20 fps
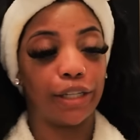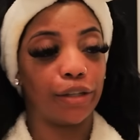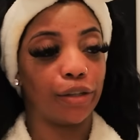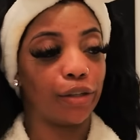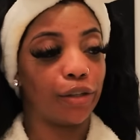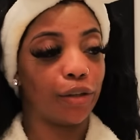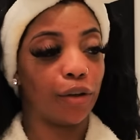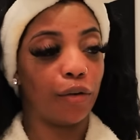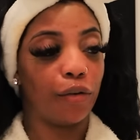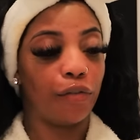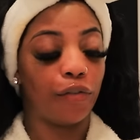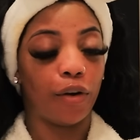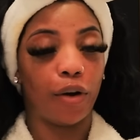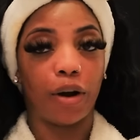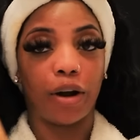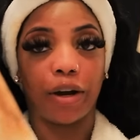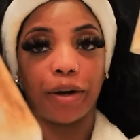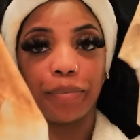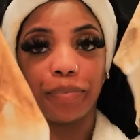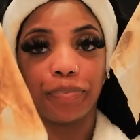so, so
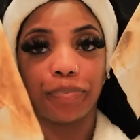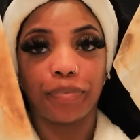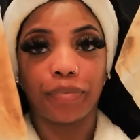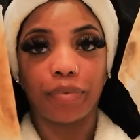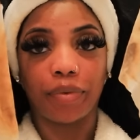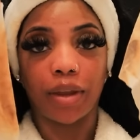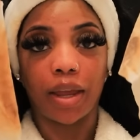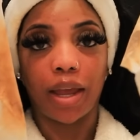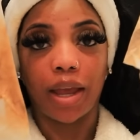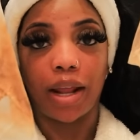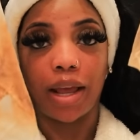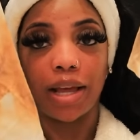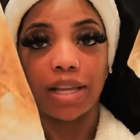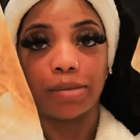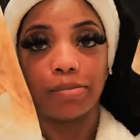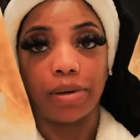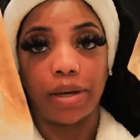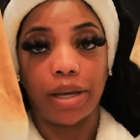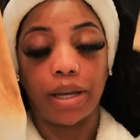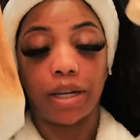far it
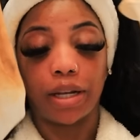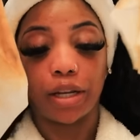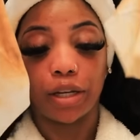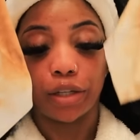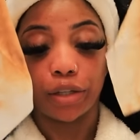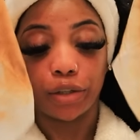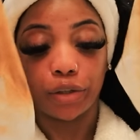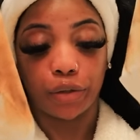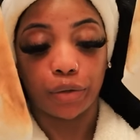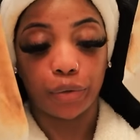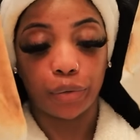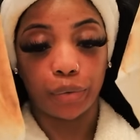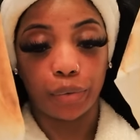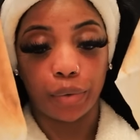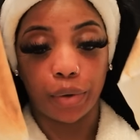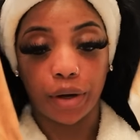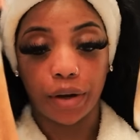has been two